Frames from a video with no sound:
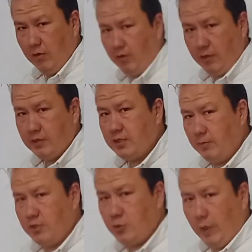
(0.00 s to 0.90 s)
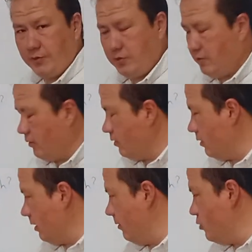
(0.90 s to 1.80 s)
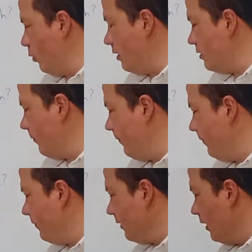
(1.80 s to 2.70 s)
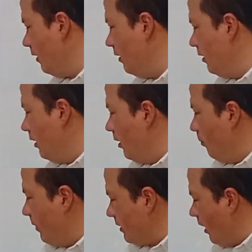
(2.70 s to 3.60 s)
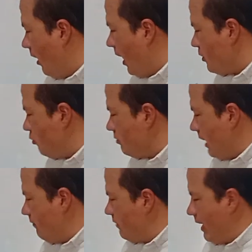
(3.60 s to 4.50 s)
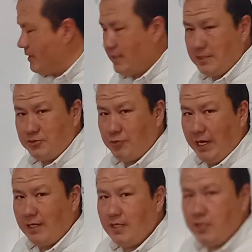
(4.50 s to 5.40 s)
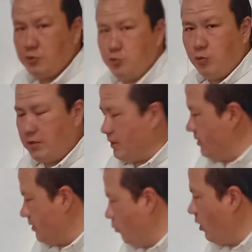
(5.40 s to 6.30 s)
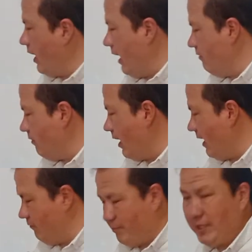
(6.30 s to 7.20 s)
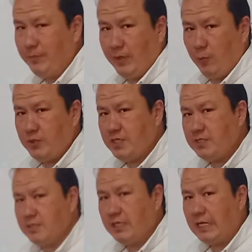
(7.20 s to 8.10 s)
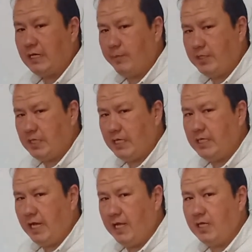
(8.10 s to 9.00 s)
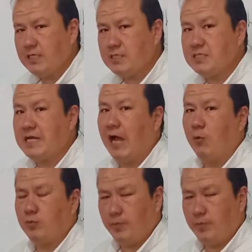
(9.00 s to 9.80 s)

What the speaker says: our WH question, WH word. But I don't have directly do or does. What I have people, which is grammatically a noun.